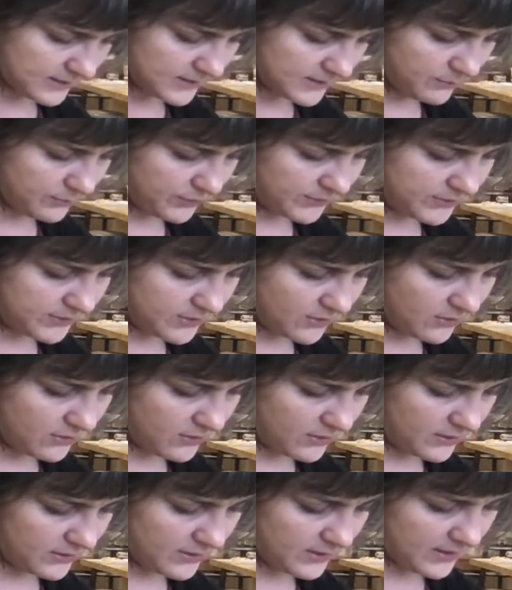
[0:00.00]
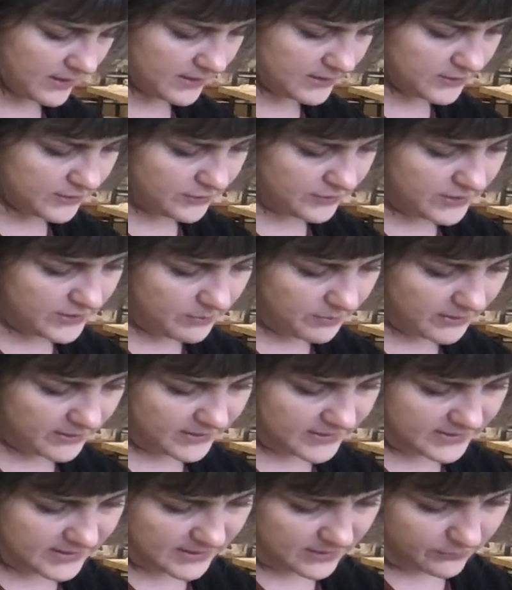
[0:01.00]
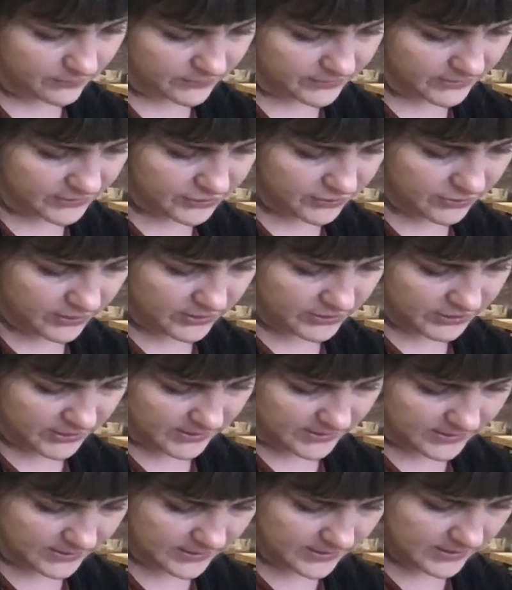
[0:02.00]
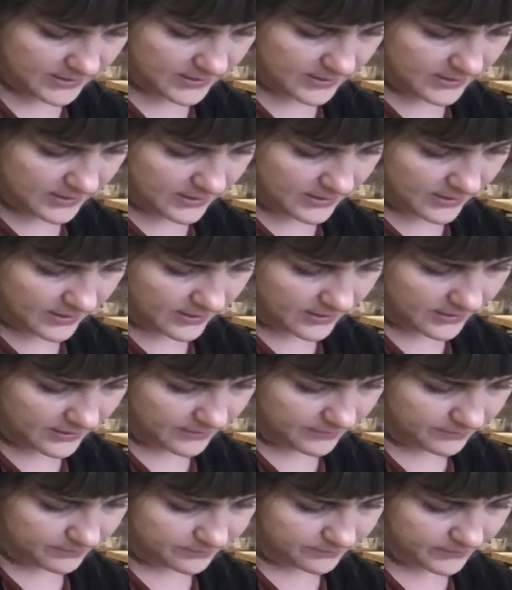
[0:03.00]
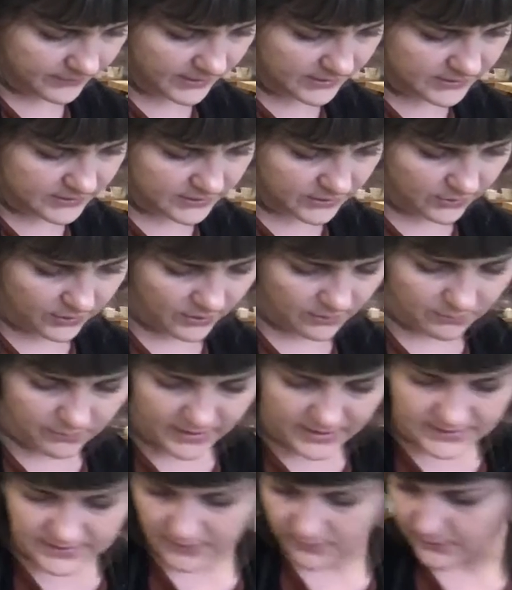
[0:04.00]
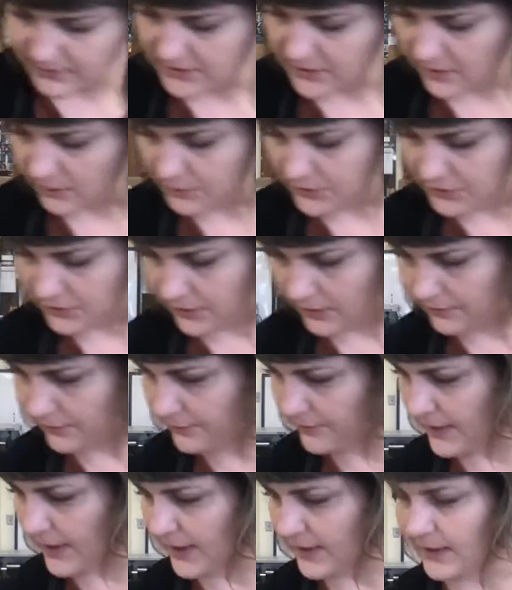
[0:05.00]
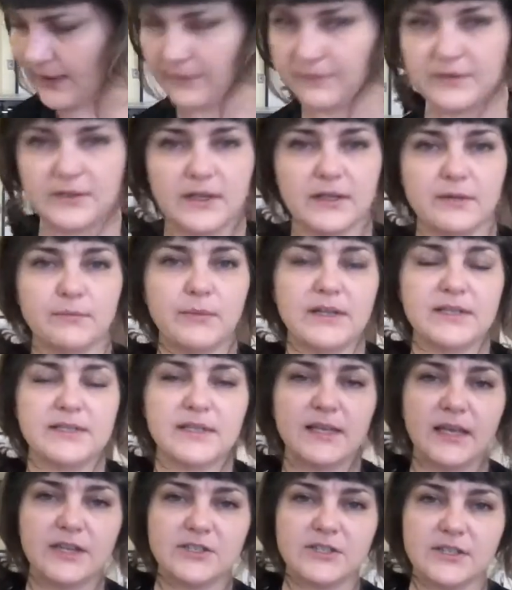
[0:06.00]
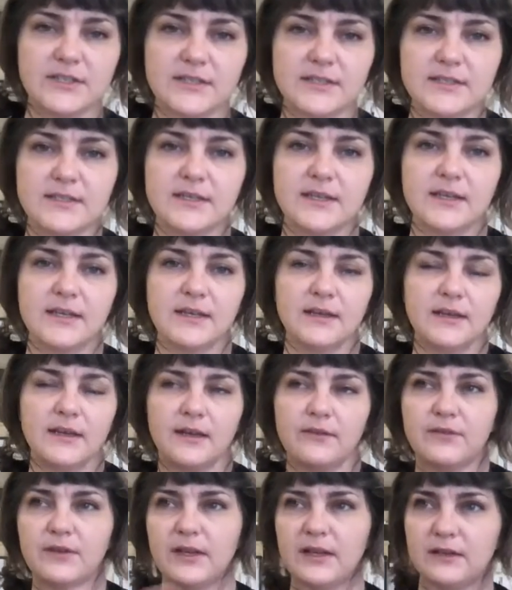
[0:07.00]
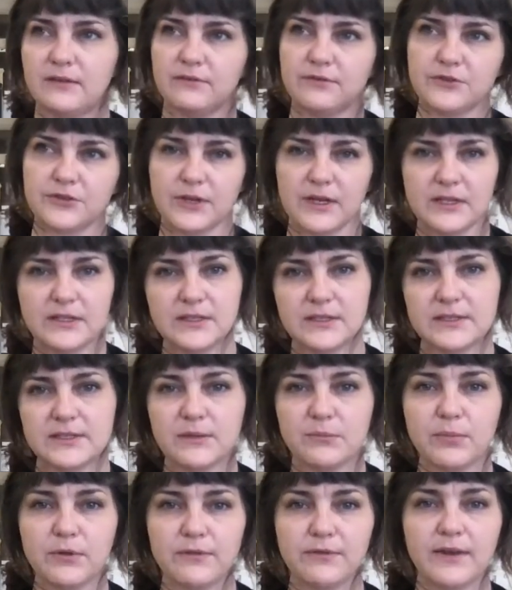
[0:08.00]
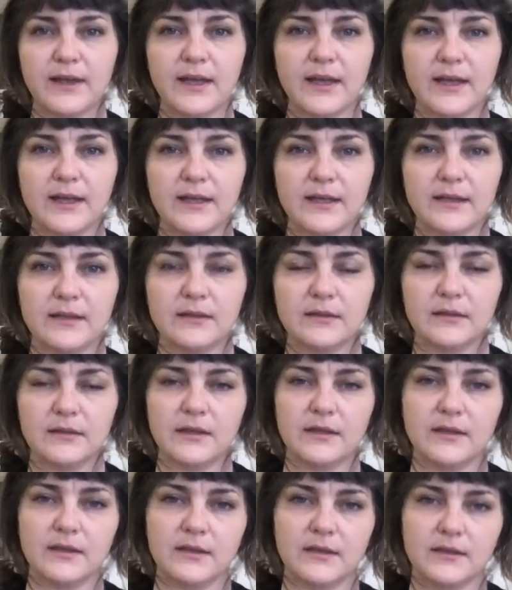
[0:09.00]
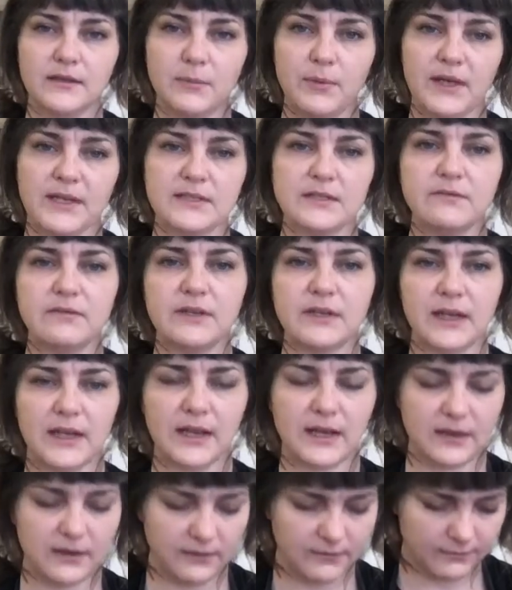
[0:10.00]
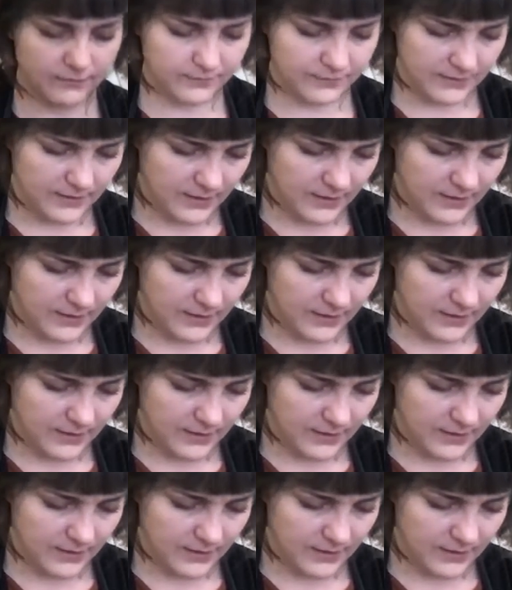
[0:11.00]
simple skull as you typically see it with the jaw shut. So I'm basing my sculpture off of that. I've done my sketches. I've kind of tried to simplify the positive and negative